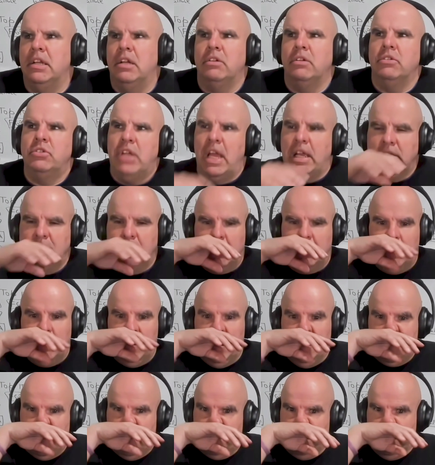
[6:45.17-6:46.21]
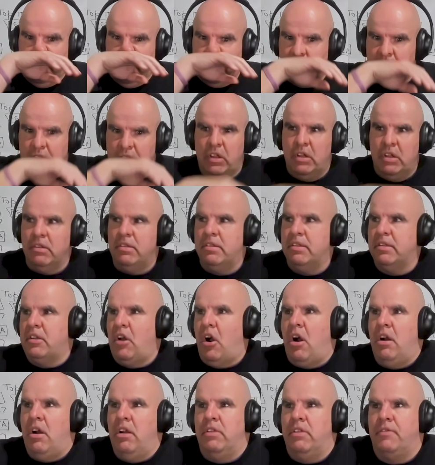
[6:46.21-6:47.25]
Jalen Green's obviously the
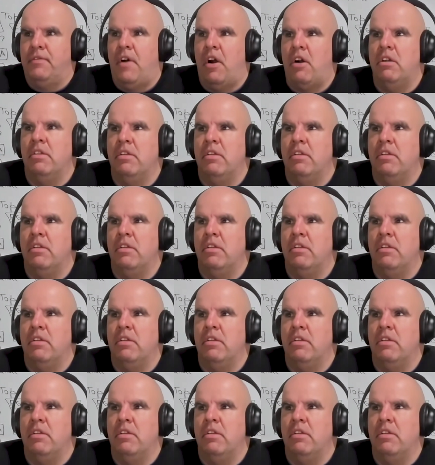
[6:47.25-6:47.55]
star as far